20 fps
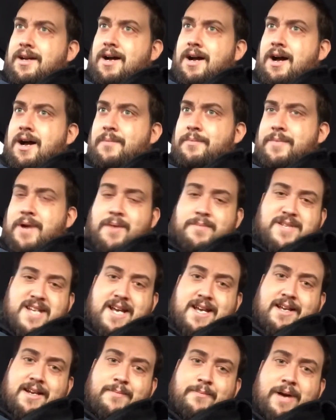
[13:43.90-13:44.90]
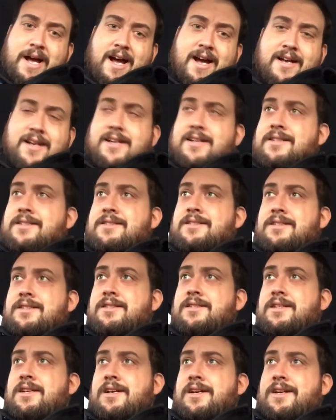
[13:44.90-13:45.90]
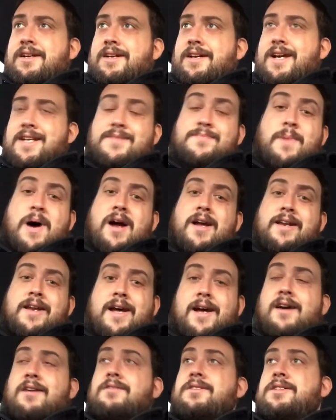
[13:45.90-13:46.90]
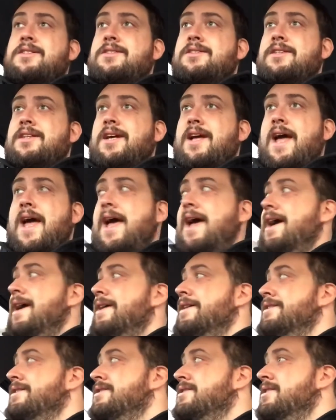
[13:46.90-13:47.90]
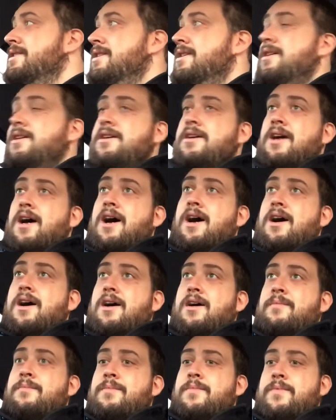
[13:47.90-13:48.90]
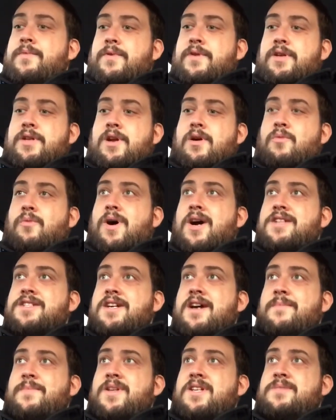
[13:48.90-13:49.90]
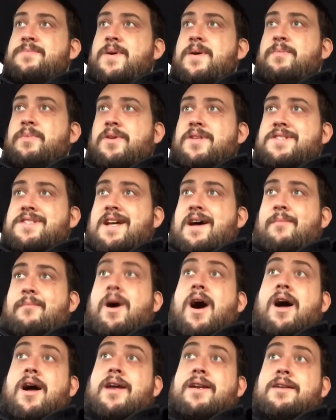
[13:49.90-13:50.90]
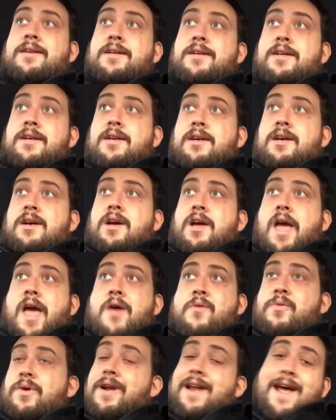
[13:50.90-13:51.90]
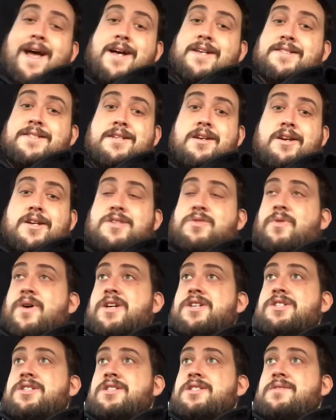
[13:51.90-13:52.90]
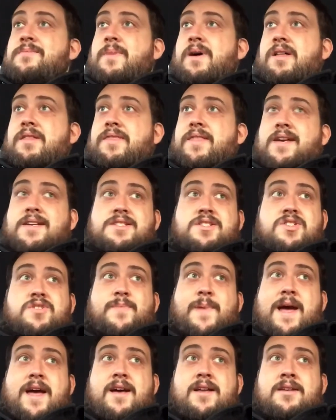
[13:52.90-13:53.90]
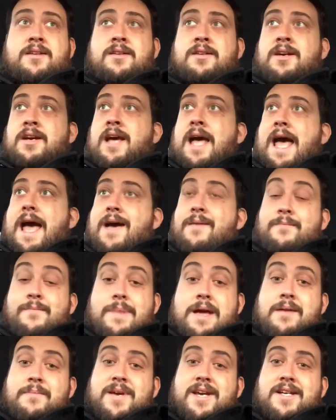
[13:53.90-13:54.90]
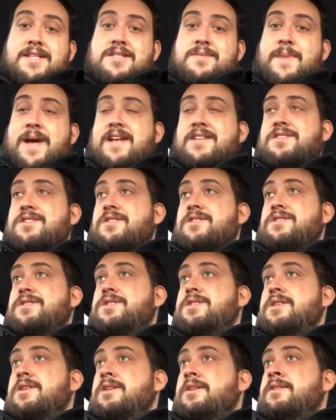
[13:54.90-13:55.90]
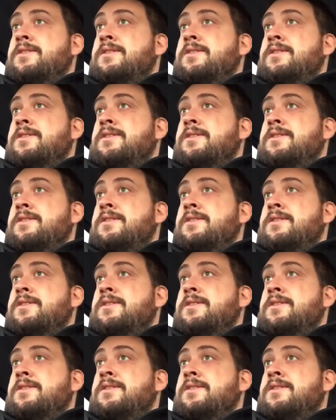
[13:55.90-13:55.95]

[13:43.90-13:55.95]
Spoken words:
I'm taking it back. It's mine now, and Why Japanese People is now mine. And we're going to ask serious questions about things in Japan and maybe get some answers.